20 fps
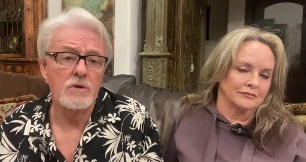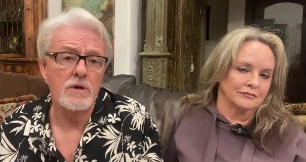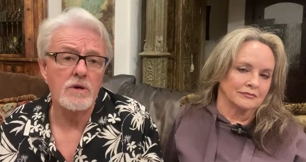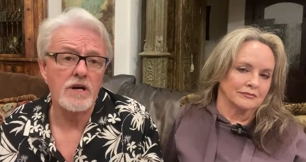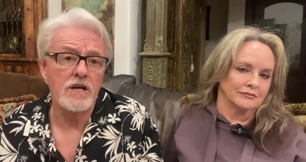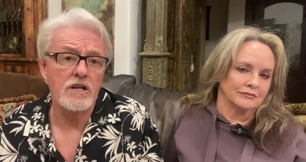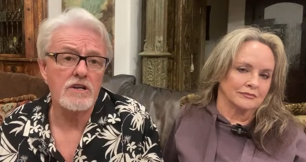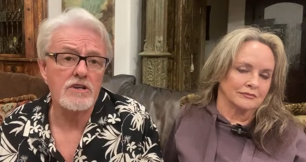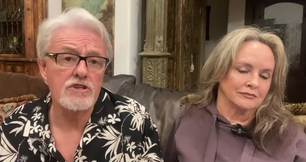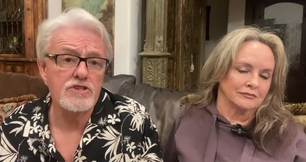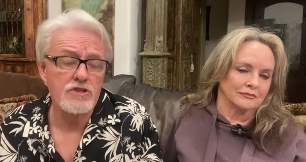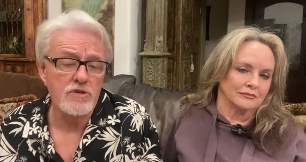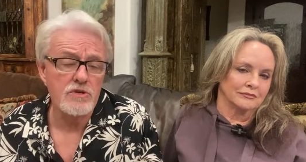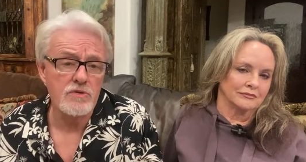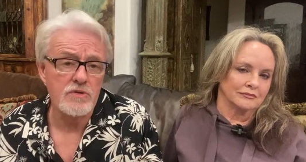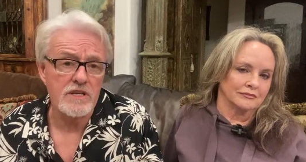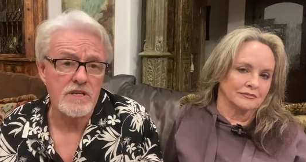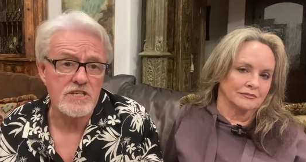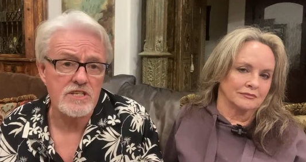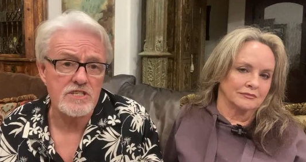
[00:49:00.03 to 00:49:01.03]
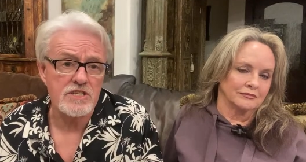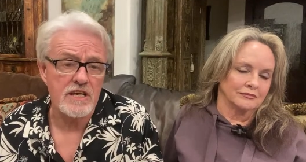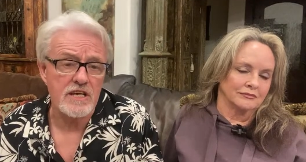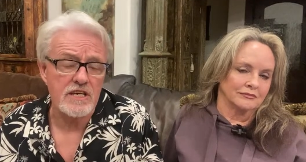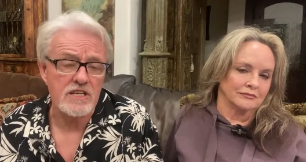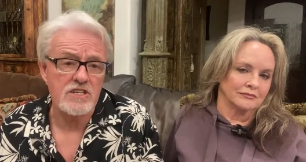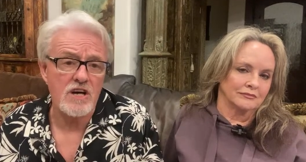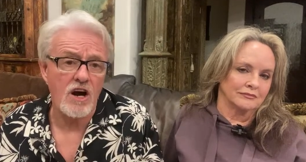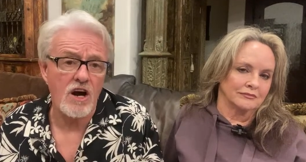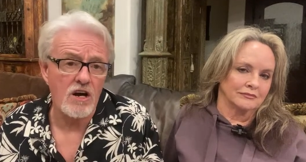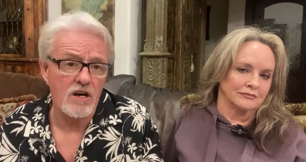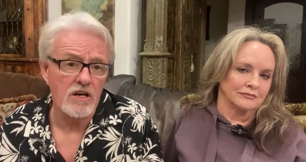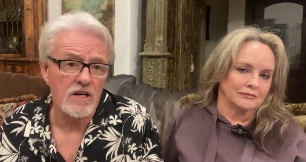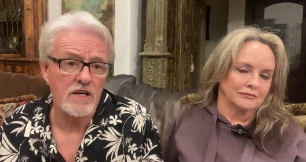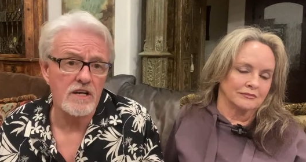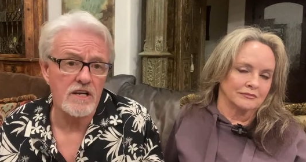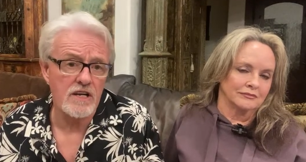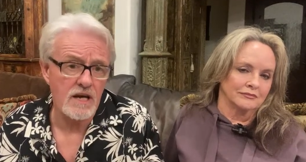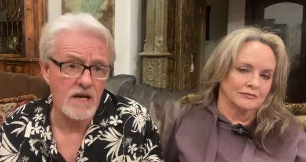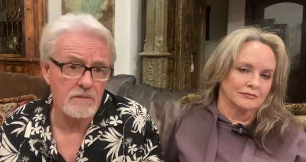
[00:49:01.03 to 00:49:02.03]
Speaker 1: who are going to do these things aren't
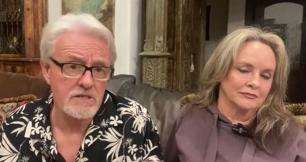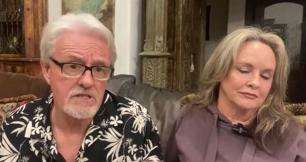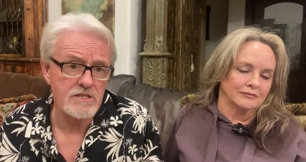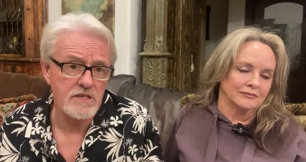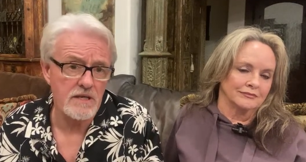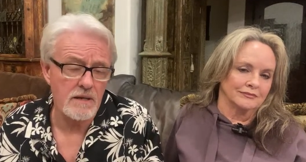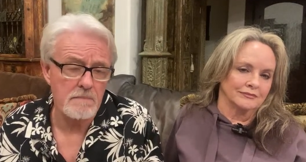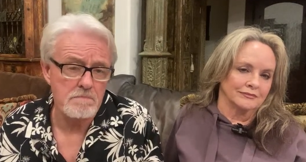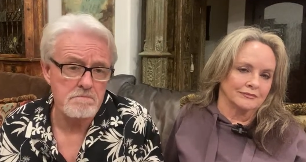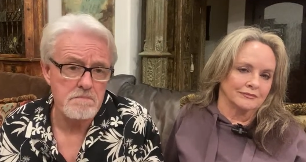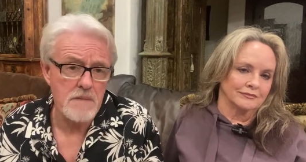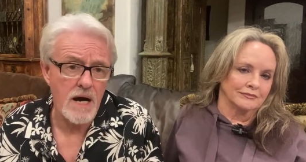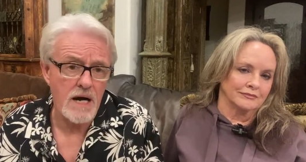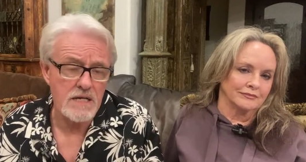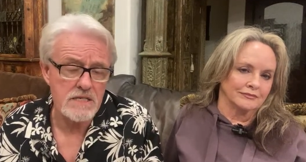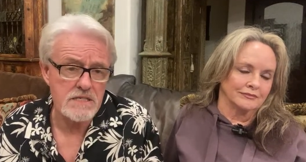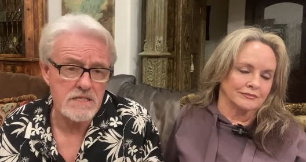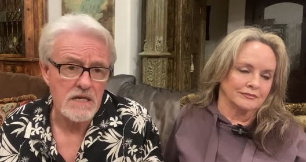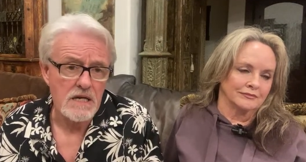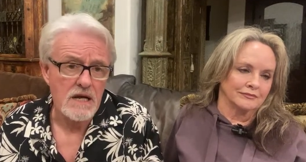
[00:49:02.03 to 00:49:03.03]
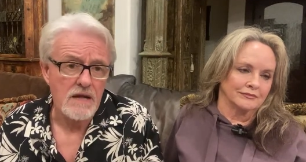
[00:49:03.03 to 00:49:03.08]
going to come and steal a mutt.